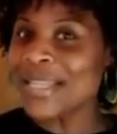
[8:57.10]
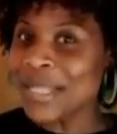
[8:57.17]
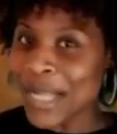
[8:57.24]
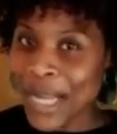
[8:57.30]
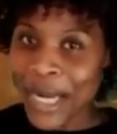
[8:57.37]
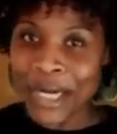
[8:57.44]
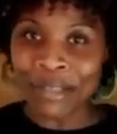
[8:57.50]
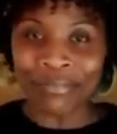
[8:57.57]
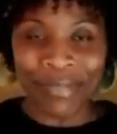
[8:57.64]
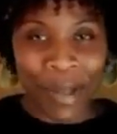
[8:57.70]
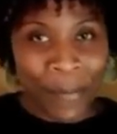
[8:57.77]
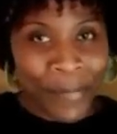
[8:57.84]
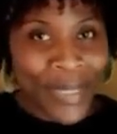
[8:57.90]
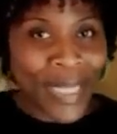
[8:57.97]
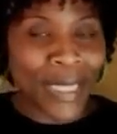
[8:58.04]
getting there.
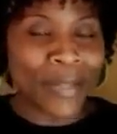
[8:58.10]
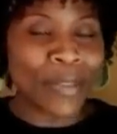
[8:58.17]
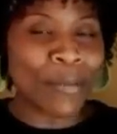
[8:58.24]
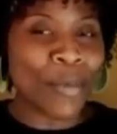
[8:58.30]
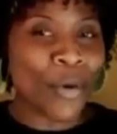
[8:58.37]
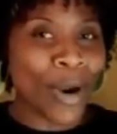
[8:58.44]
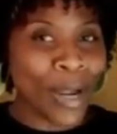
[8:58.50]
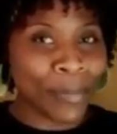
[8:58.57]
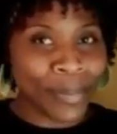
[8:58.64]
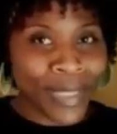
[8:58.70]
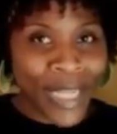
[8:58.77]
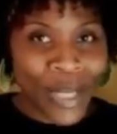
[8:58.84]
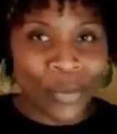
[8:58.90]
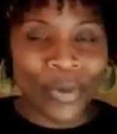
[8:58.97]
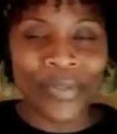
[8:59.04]
I'm getting there. The more I
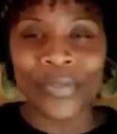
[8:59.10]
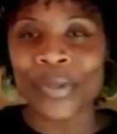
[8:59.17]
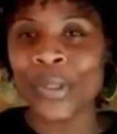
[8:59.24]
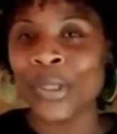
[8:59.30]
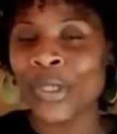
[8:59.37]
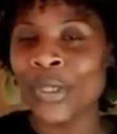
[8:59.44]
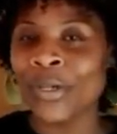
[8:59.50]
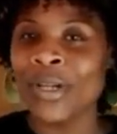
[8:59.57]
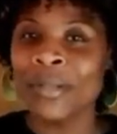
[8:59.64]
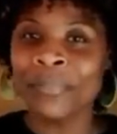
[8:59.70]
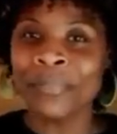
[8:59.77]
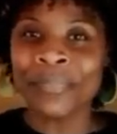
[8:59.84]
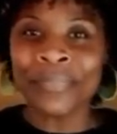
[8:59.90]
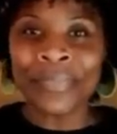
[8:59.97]
play with her,